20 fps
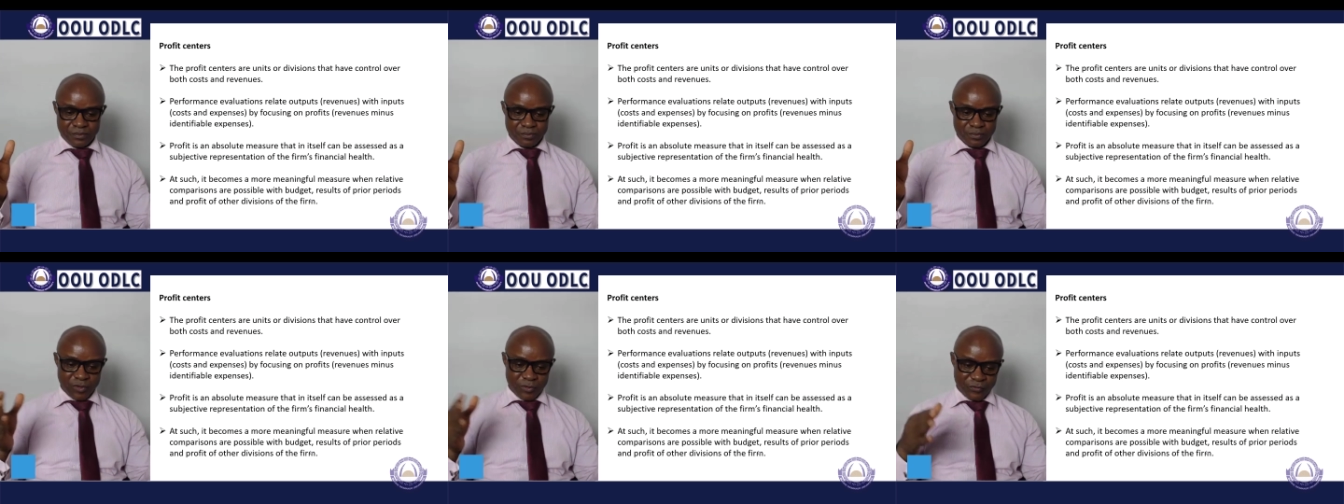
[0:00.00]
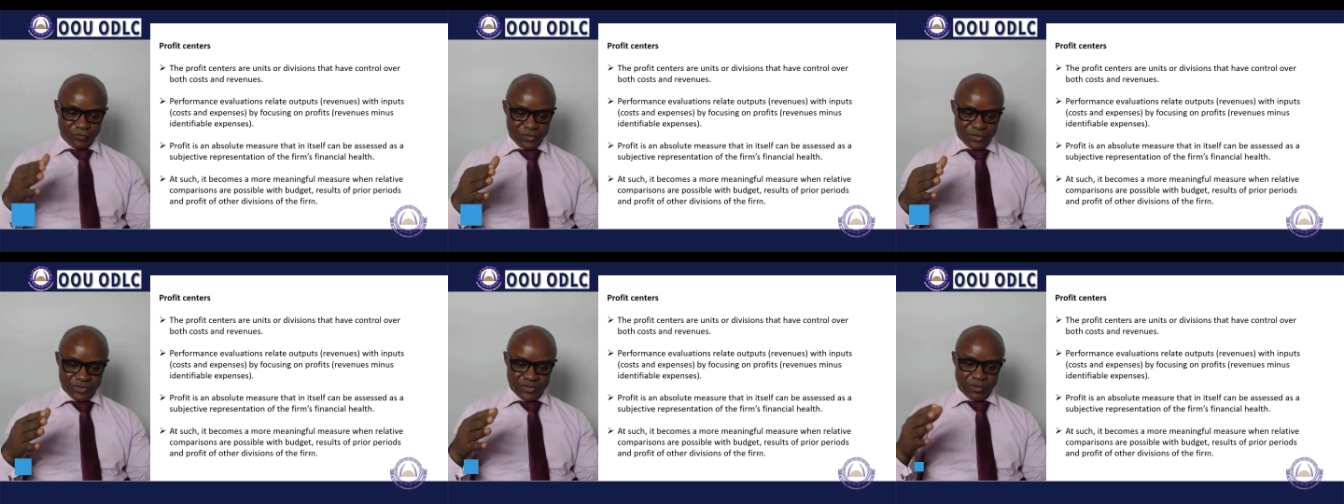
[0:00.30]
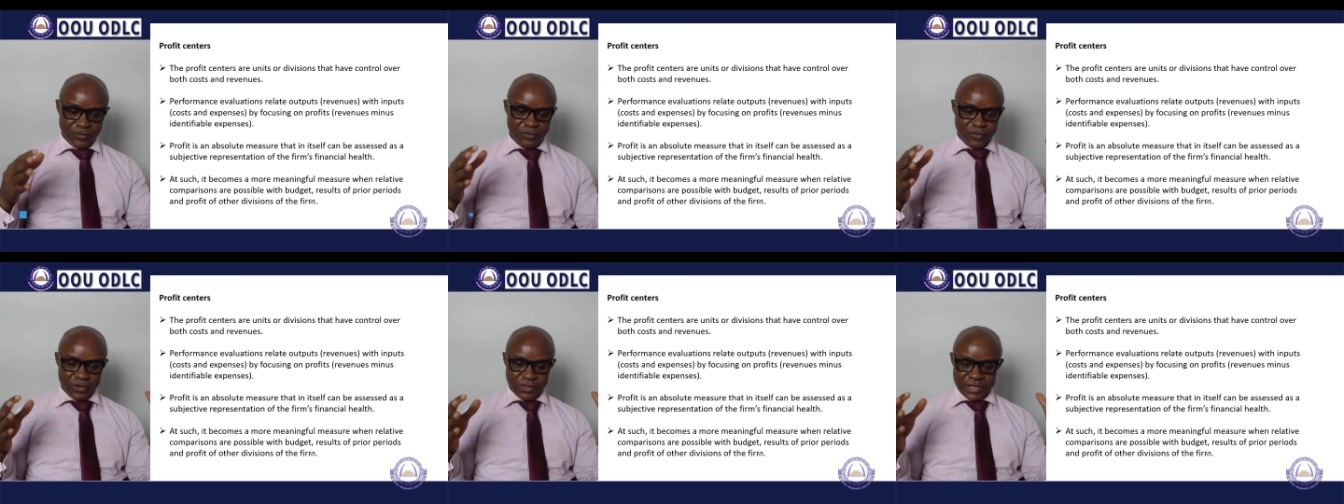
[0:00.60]
profits
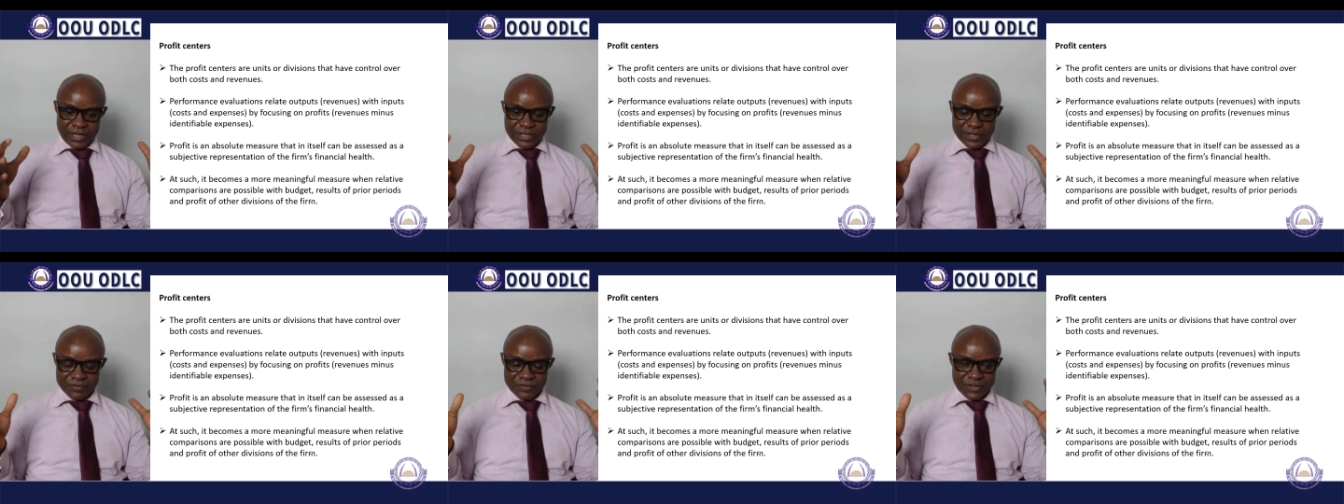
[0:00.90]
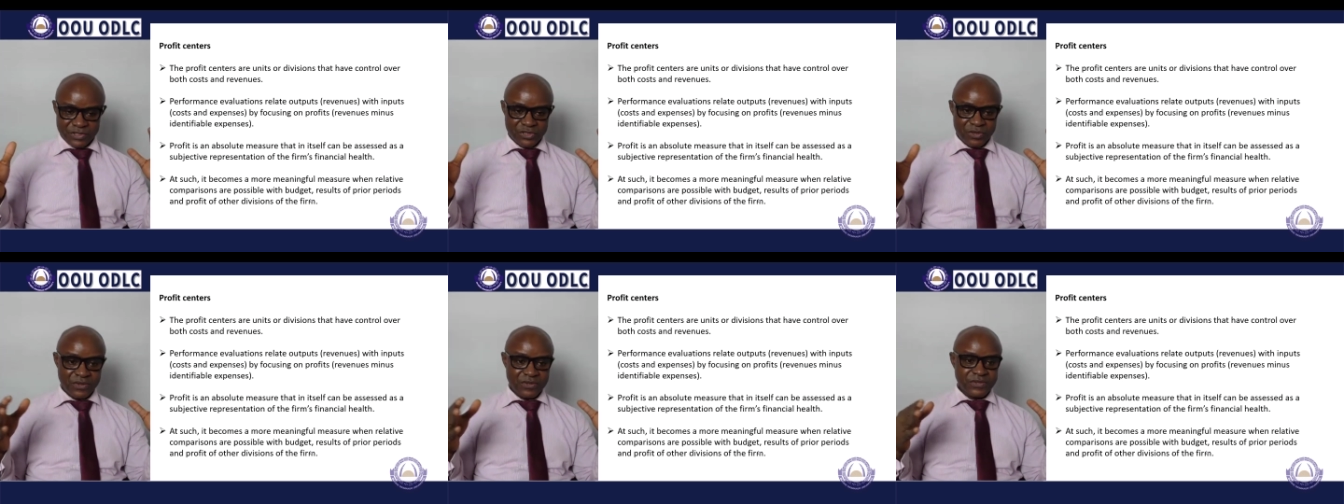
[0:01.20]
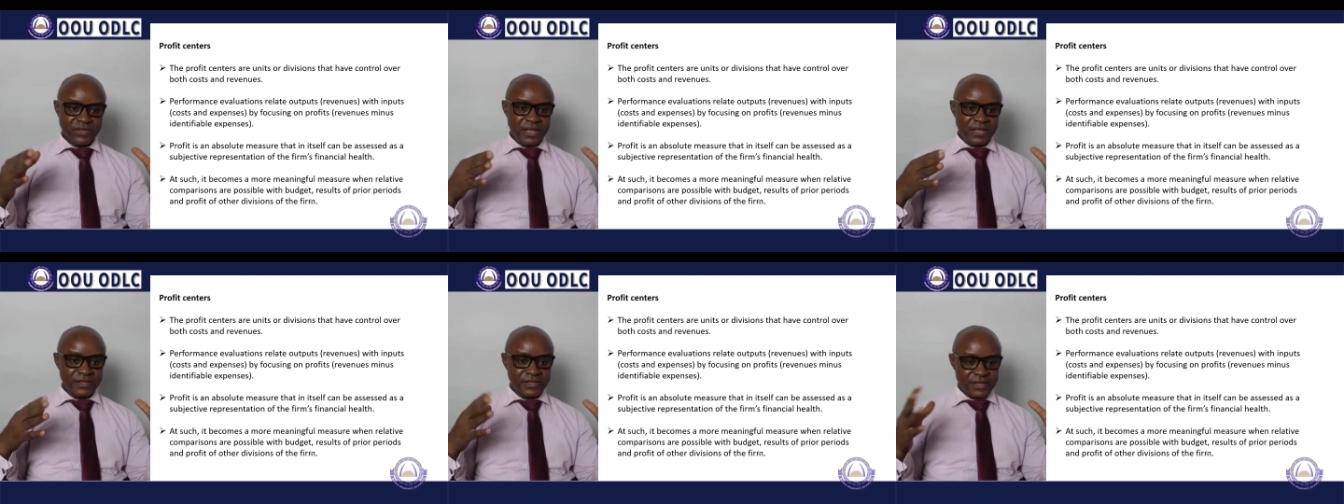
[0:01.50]
of other
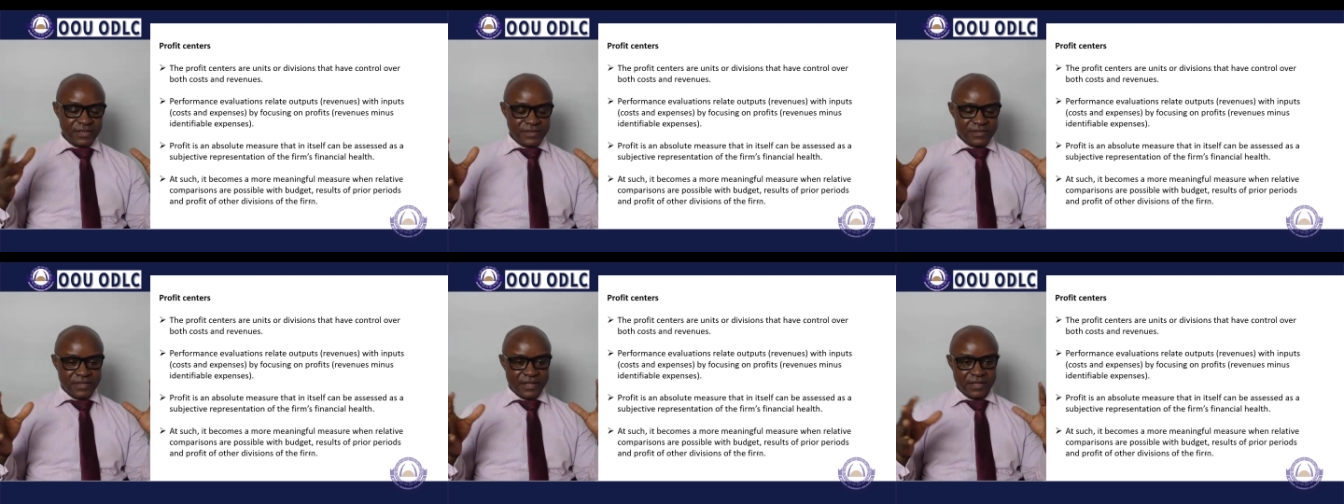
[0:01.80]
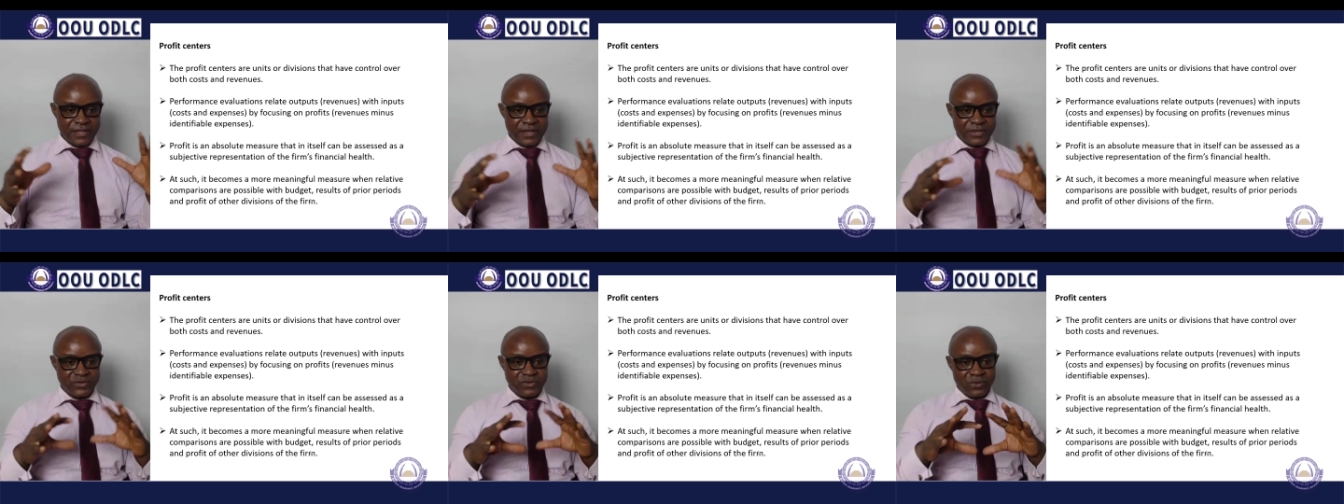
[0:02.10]
divisions and things like that.